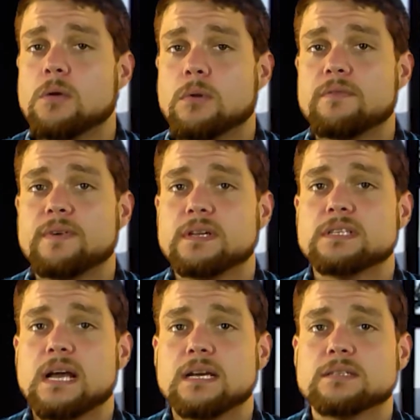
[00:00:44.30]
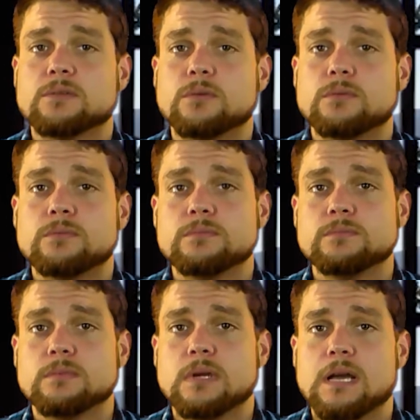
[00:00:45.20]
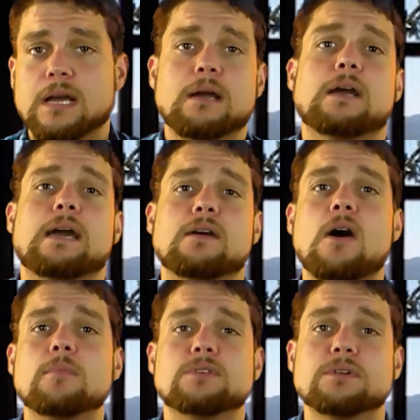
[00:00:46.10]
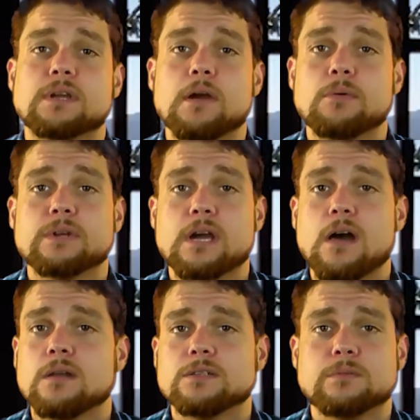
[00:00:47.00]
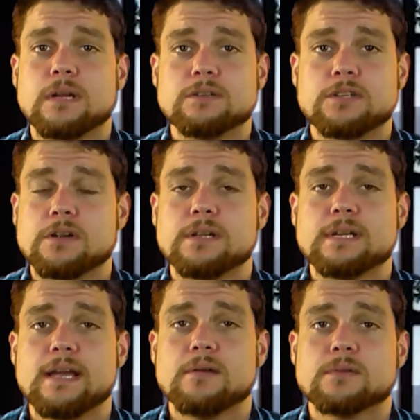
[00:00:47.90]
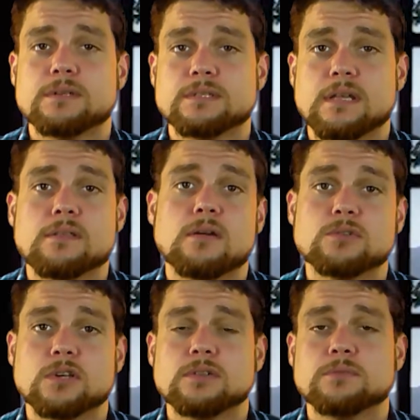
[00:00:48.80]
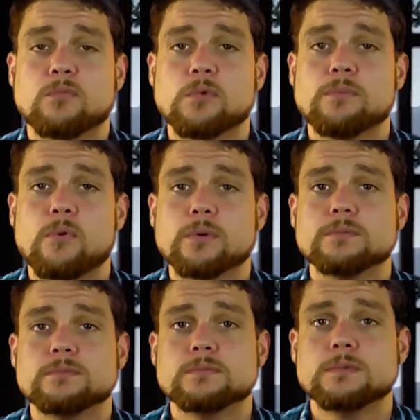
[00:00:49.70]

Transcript: When I finished high school, I had an option to go to college, but I turned it down because I thought drugs were more important.